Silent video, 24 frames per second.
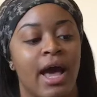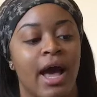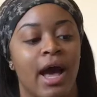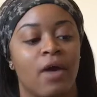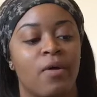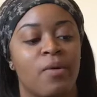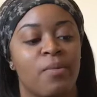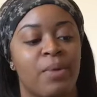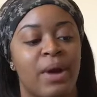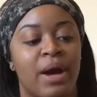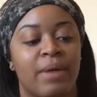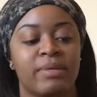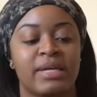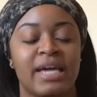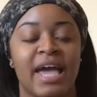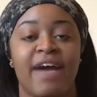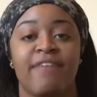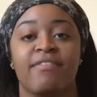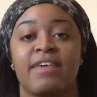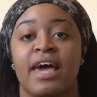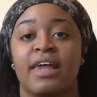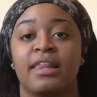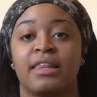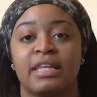I will probably
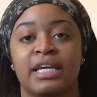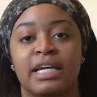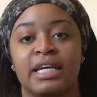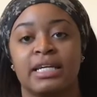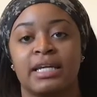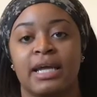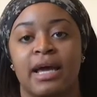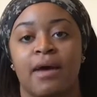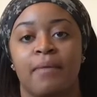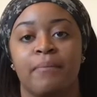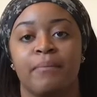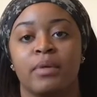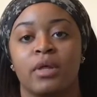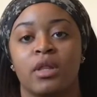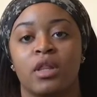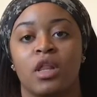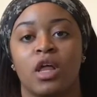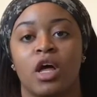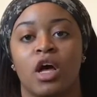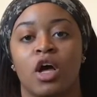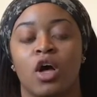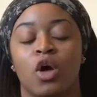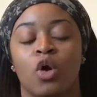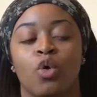have that link down
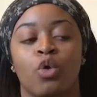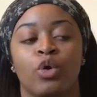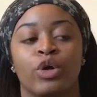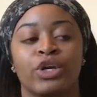below,